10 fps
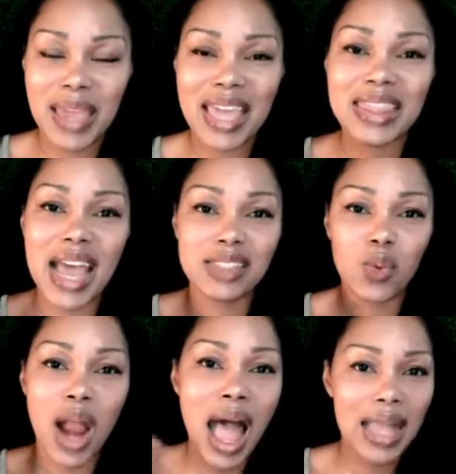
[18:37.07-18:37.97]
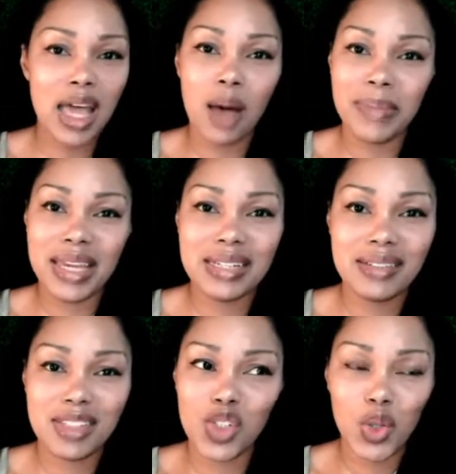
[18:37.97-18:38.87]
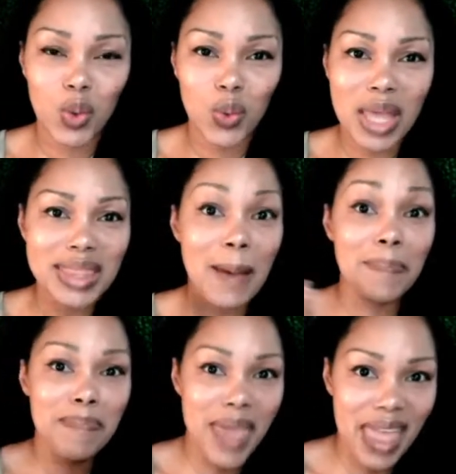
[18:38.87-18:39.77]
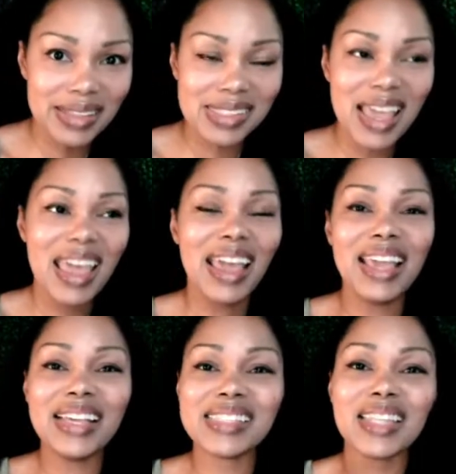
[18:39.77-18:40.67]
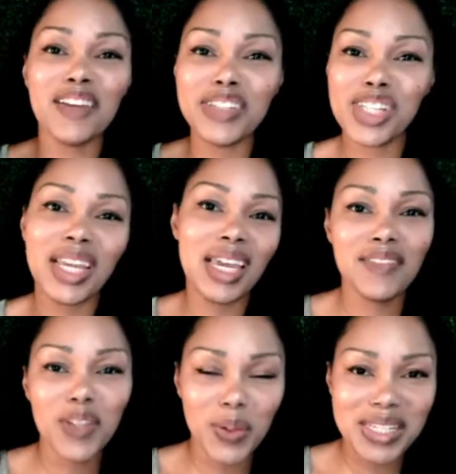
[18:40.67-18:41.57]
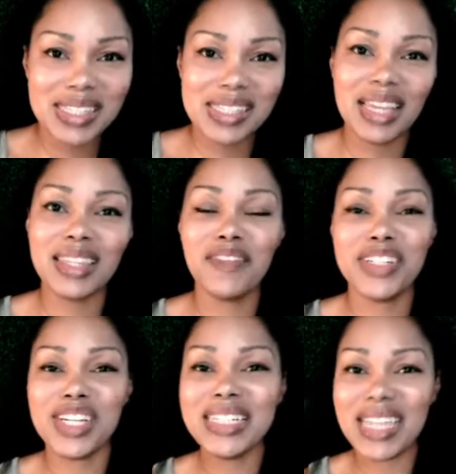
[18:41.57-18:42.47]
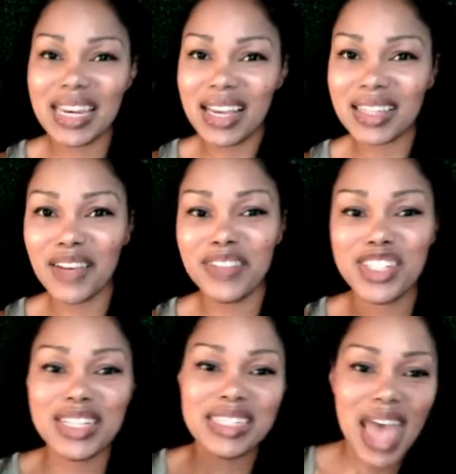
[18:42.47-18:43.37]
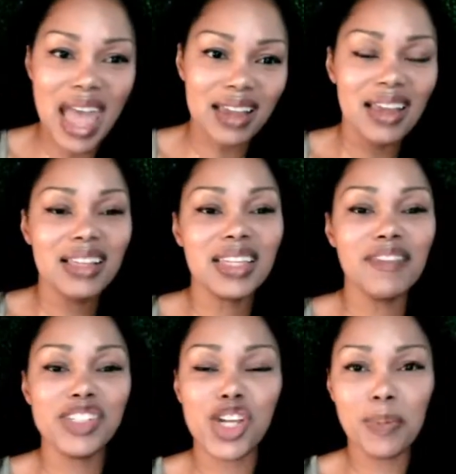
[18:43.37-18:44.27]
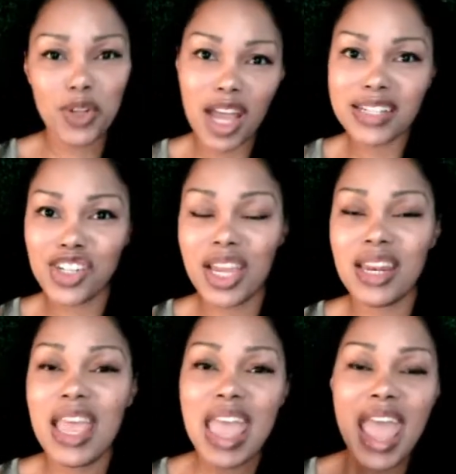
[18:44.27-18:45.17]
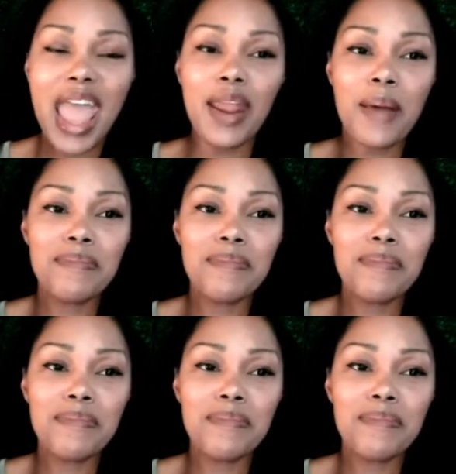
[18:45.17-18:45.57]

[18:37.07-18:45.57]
And that's where I come in to the mix, is leveraging influence, leveraging data, leveraging tech, leveraging production, and